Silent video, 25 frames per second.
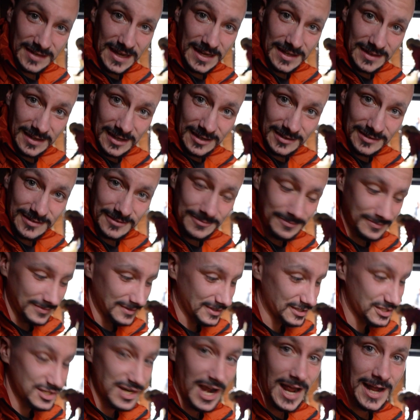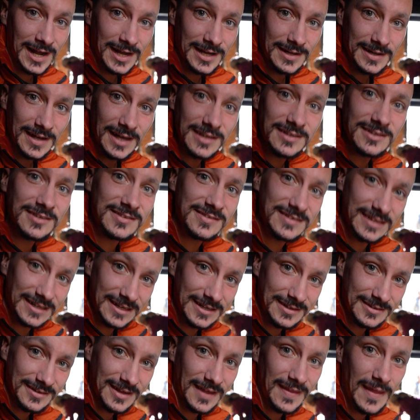take this, the Chang, and distill
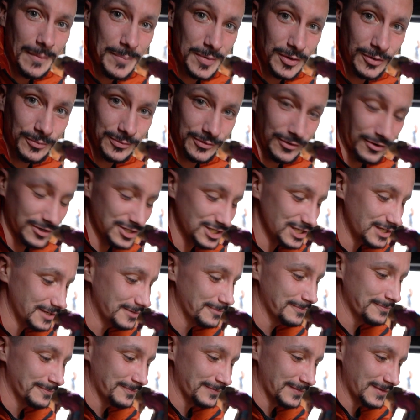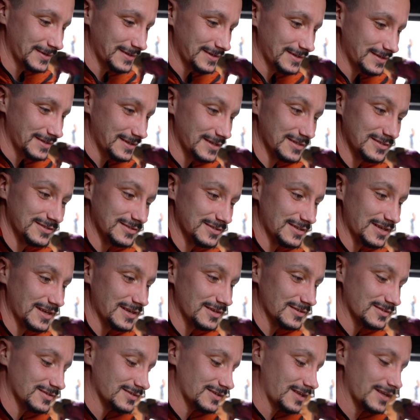it, and that becomes raksi. This
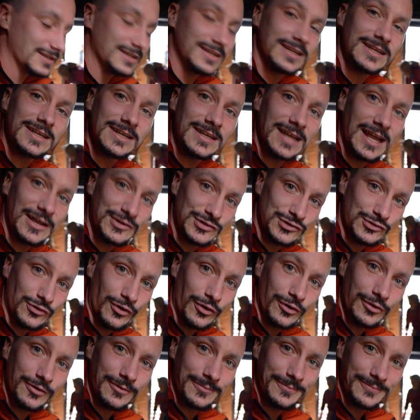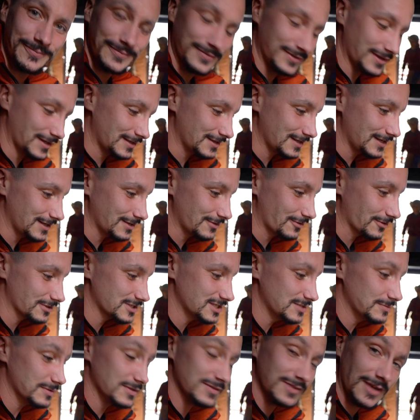is slightly less strong than the
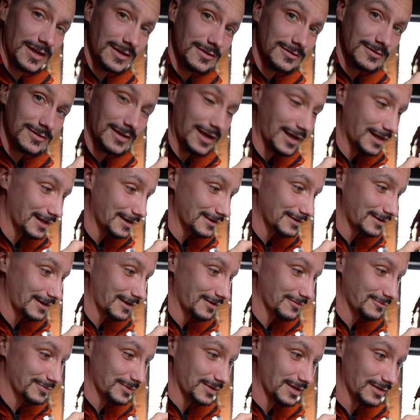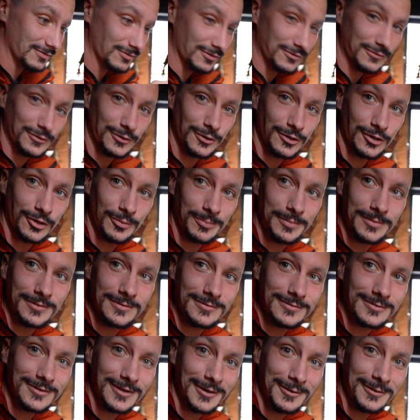raksi, but it's nice. And I've been given a full cup,
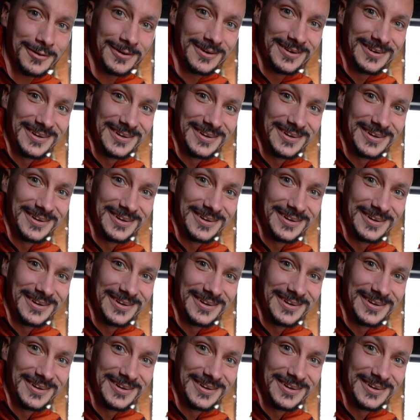so.